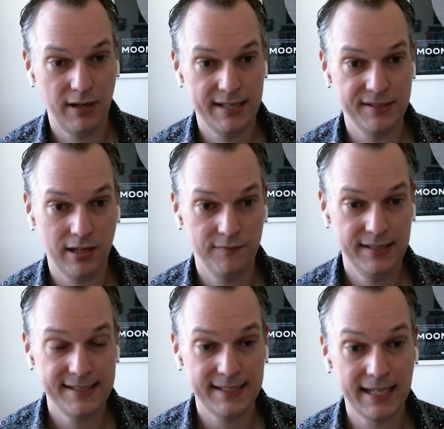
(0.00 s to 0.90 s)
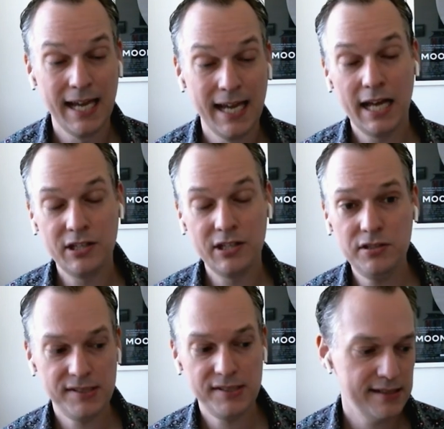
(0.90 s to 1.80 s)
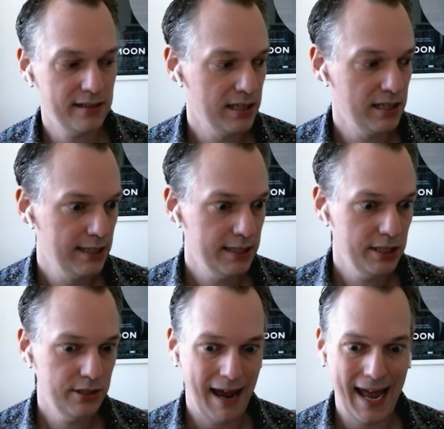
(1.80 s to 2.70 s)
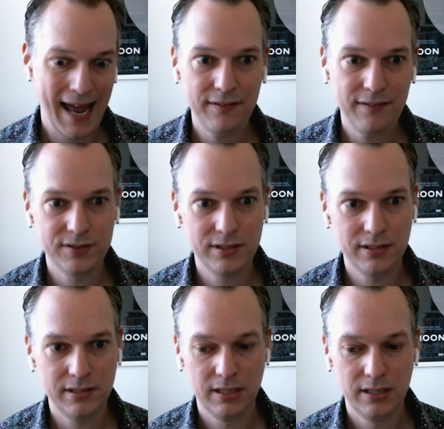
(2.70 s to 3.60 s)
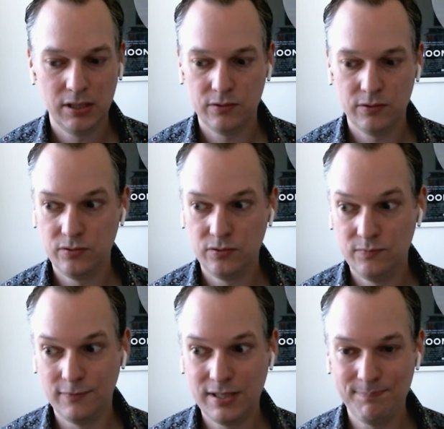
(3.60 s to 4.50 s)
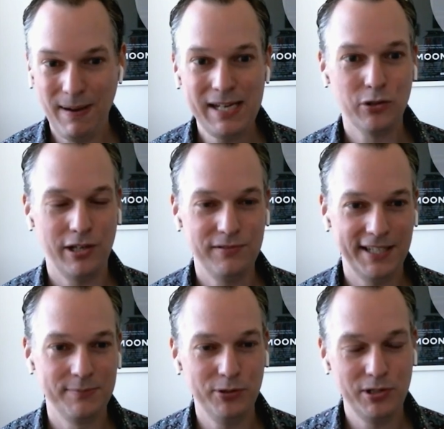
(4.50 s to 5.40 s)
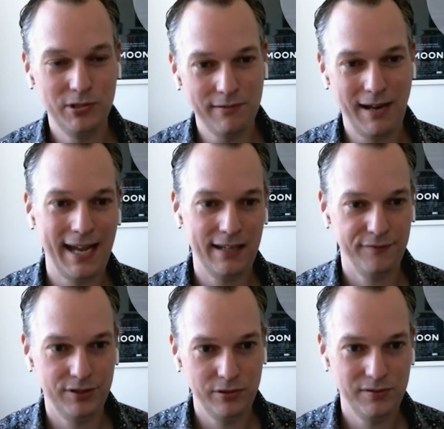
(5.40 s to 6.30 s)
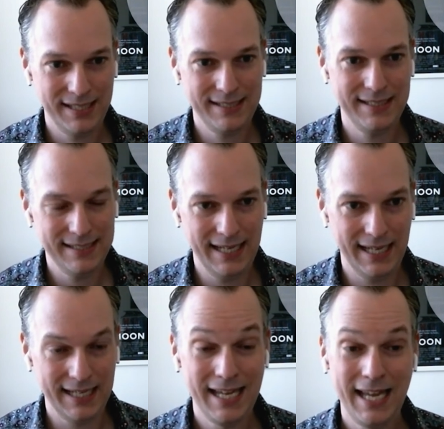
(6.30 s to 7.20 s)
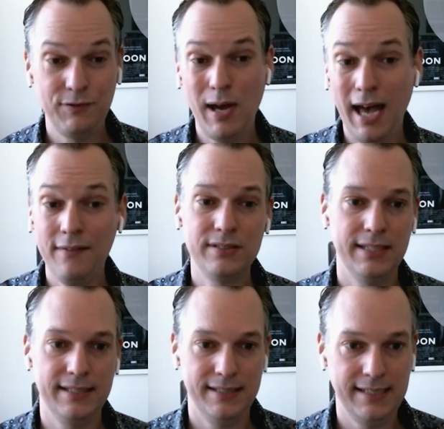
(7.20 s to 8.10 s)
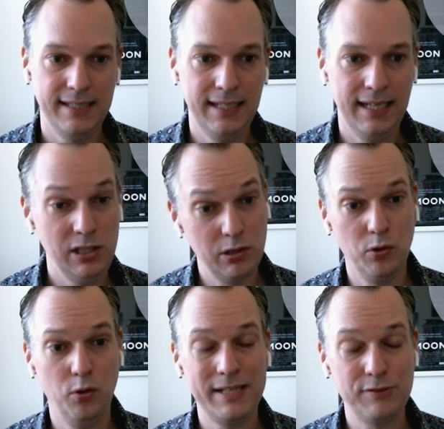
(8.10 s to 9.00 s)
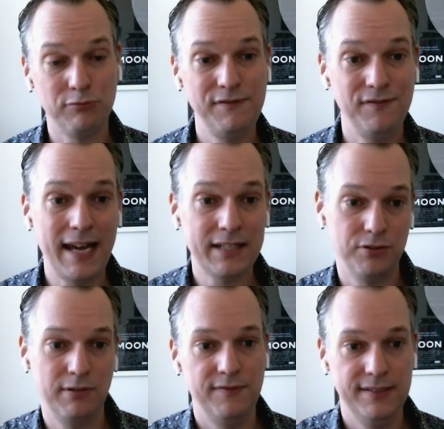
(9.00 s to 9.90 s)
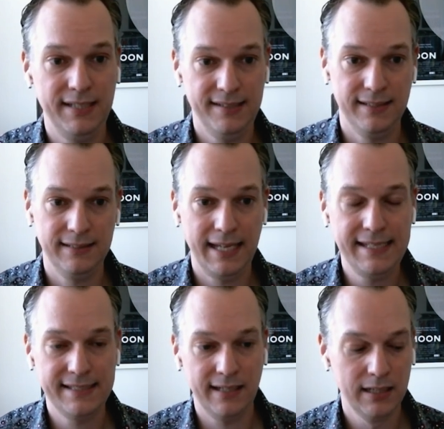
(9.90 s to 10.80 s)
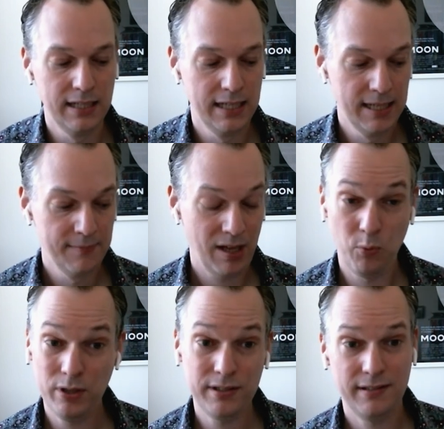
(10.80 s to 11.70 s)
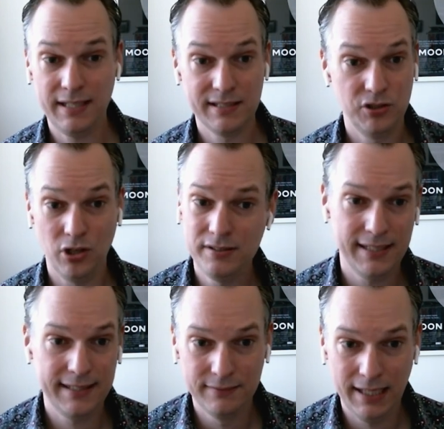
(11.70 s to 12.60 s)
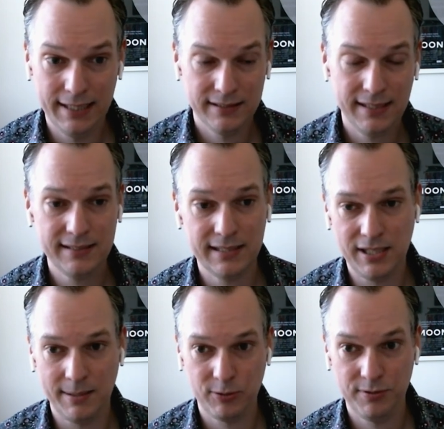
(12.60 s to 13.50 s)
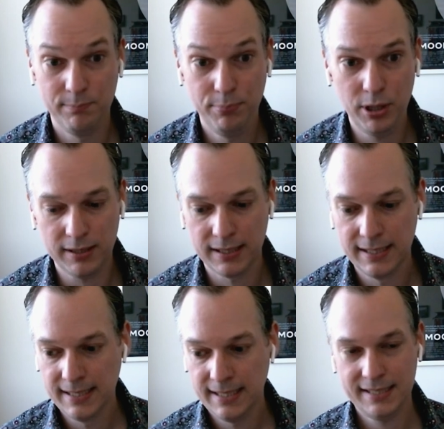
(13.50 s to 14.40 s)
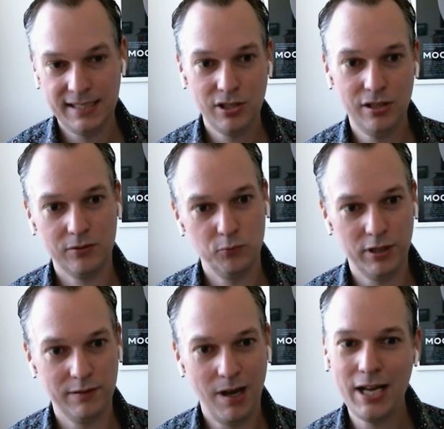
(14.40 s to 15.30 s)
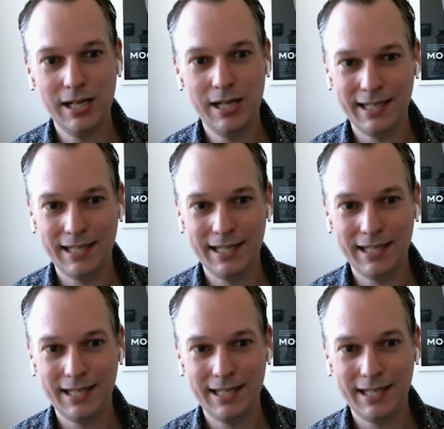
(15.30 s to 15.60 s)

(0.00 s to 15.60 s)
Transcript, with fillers: write this code for testing. And the good news is that you don't have to make your code testable, you don't have to do TDD. If you haven't done it TDD, you can always refactor it for testing later. And one of the things that John did in the testing chapter in the book is he took one of my